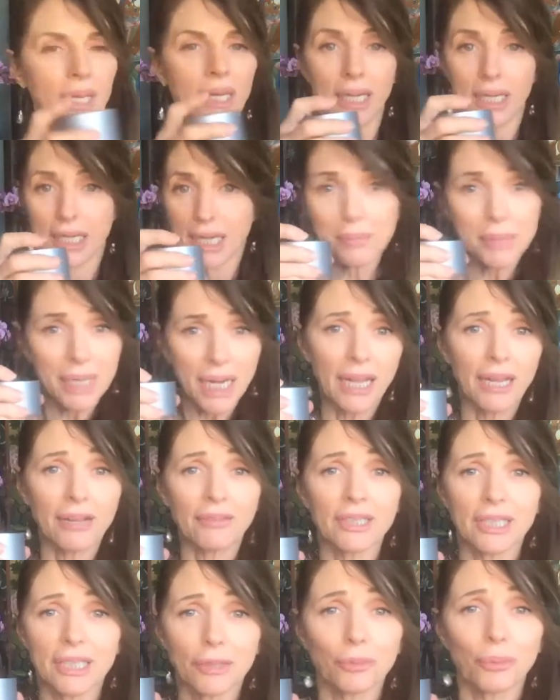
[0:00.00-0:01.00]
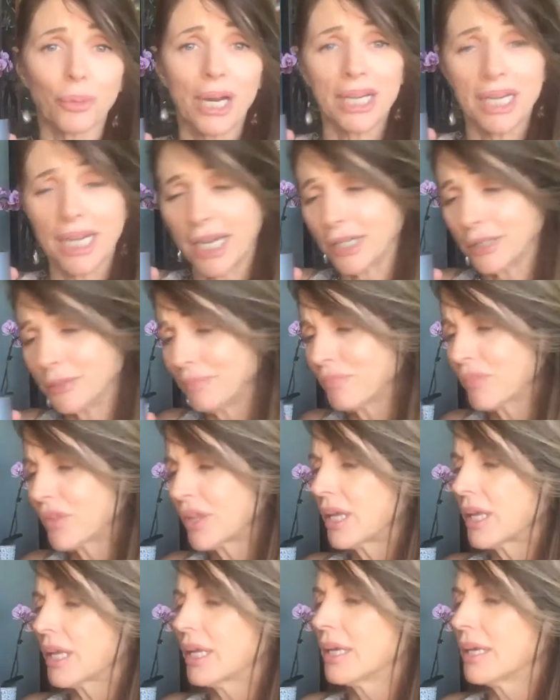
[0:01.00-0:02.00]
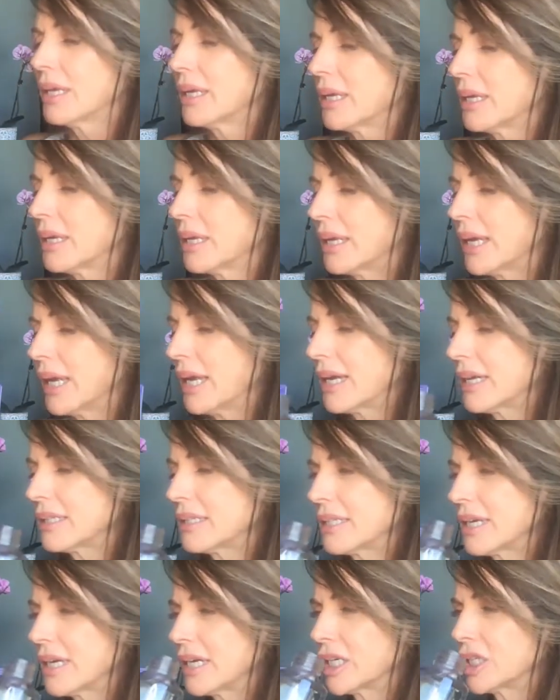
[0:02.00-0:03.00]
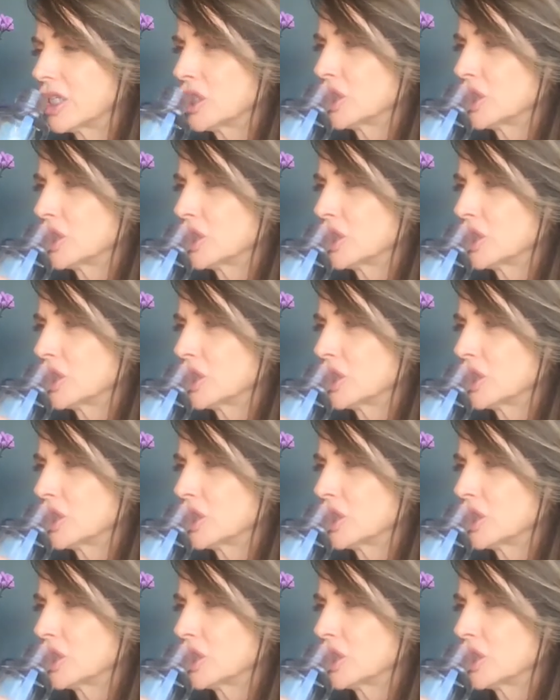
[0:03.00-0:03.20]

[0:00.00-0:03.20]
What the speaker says: And I'm going to have a little right now. And